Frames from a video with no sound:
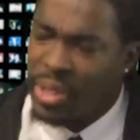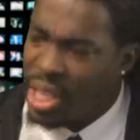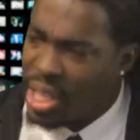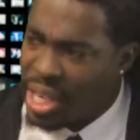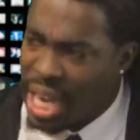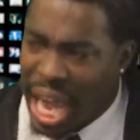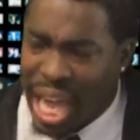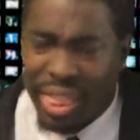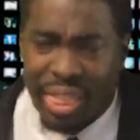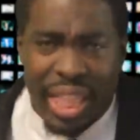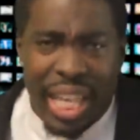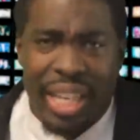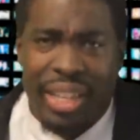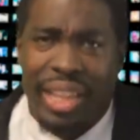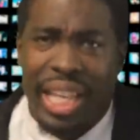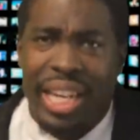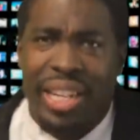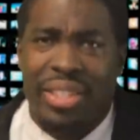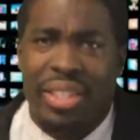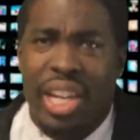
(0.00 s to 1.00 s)
Did not think
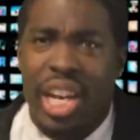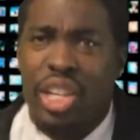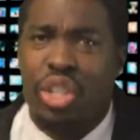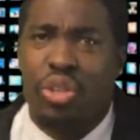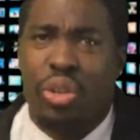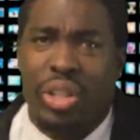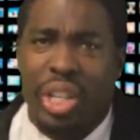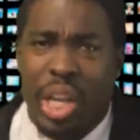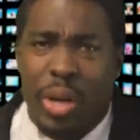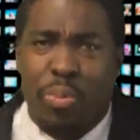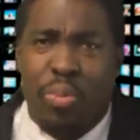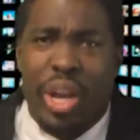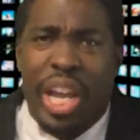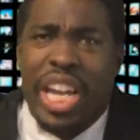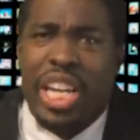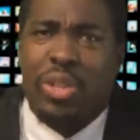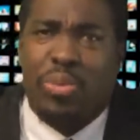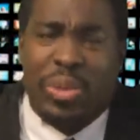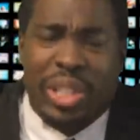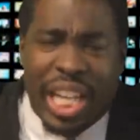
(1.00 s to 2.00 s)
that his country club
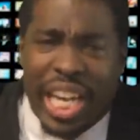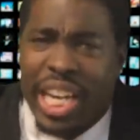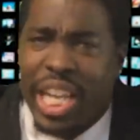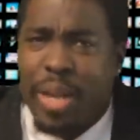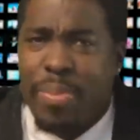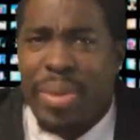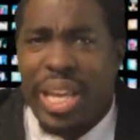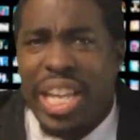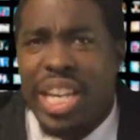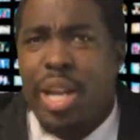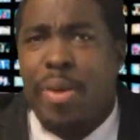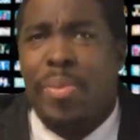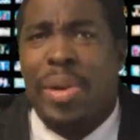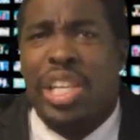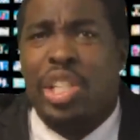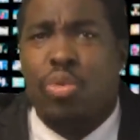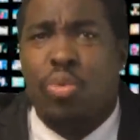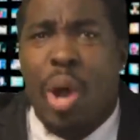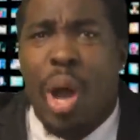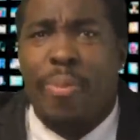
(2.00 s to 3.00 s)
ways would let him end up
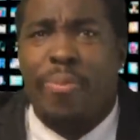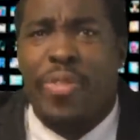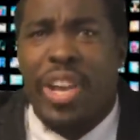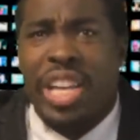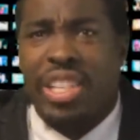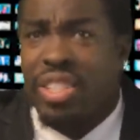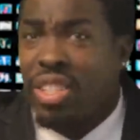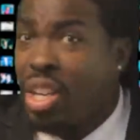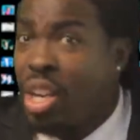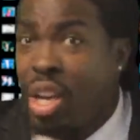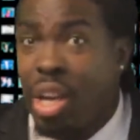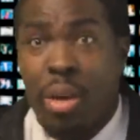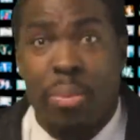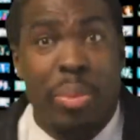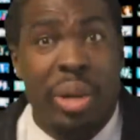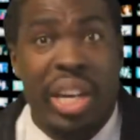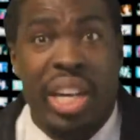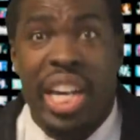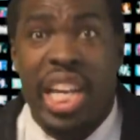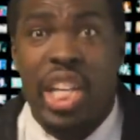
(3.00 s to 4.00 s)
at Swamp Fest,
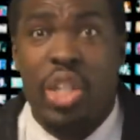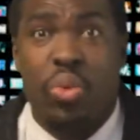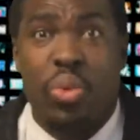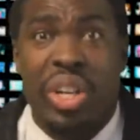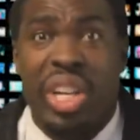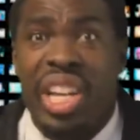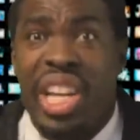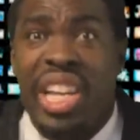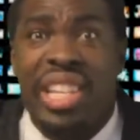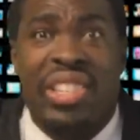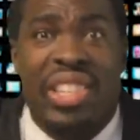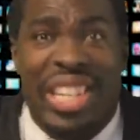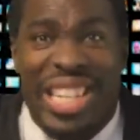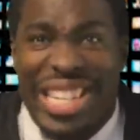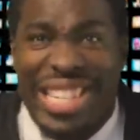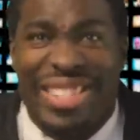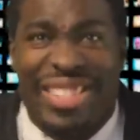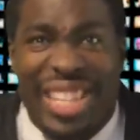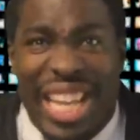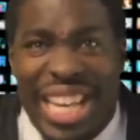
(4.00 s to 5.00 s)
but it is what it is and
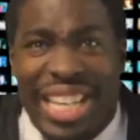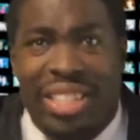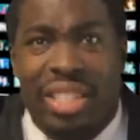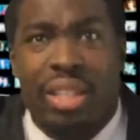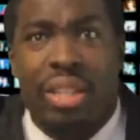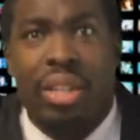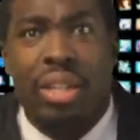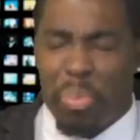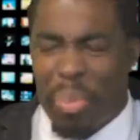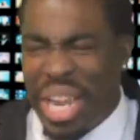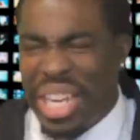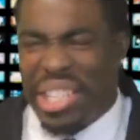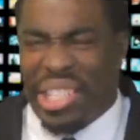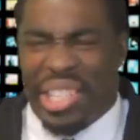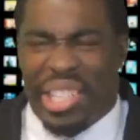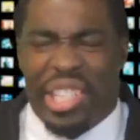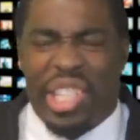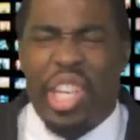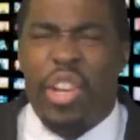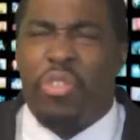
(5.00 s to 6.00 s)
he sent. Mason
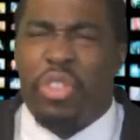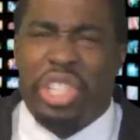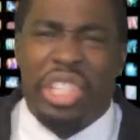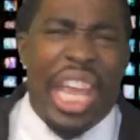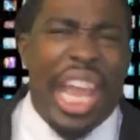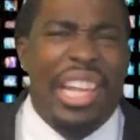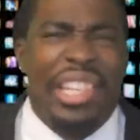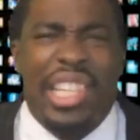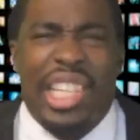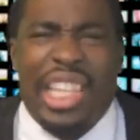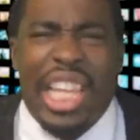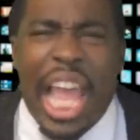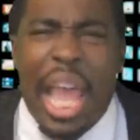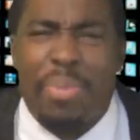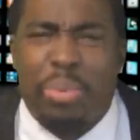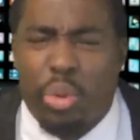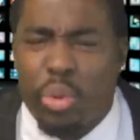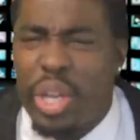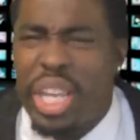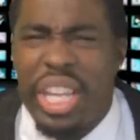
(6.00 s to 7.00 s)
Silva takes a
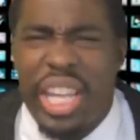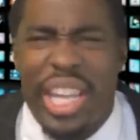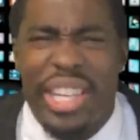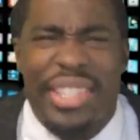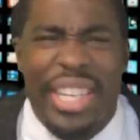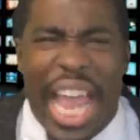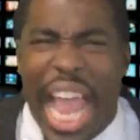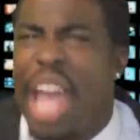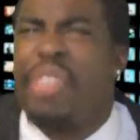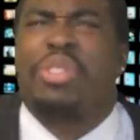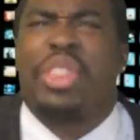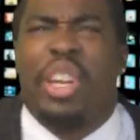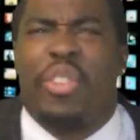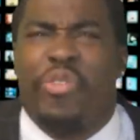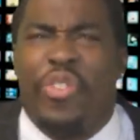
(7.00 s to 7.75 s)
lap 3 years after the